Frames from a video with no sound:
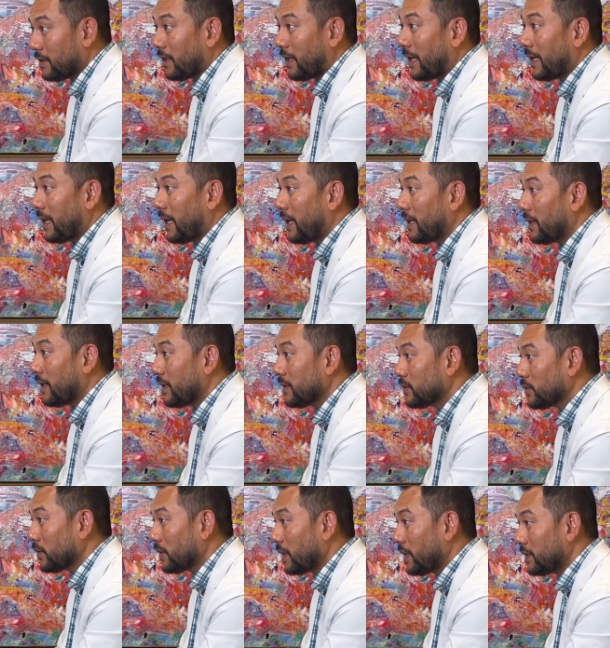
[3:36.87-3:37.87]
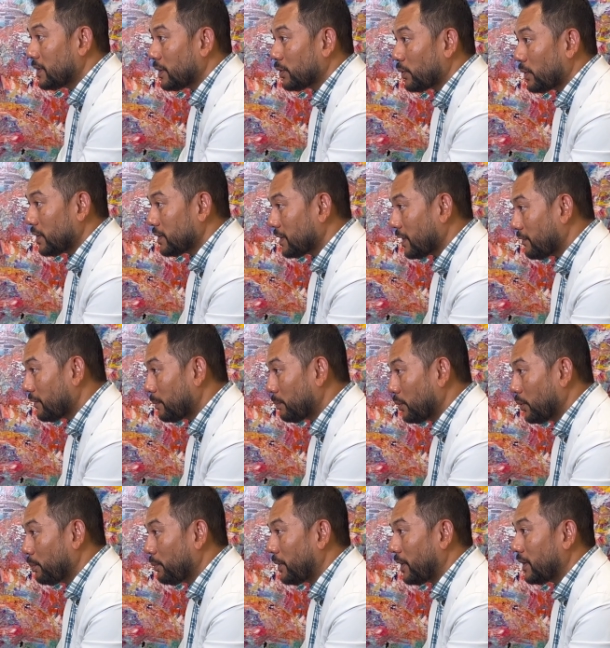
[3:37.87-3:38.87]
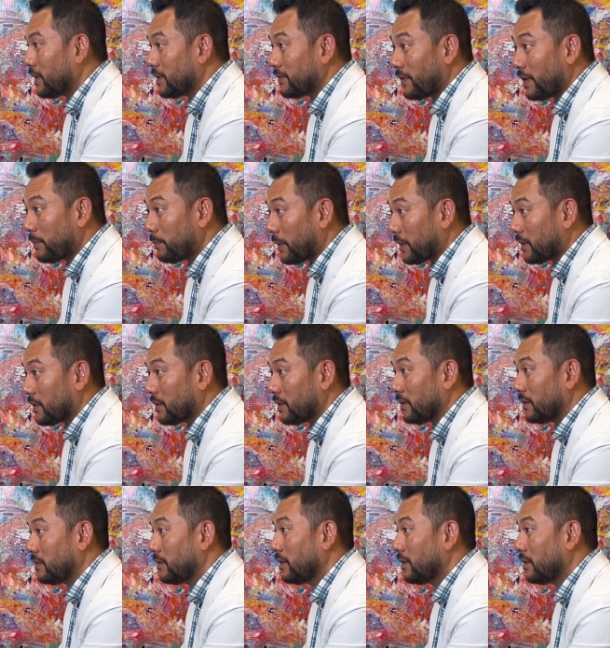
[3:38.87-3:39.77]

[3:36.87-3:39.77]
I saw the Hijrah27 blueprint. It's very practical.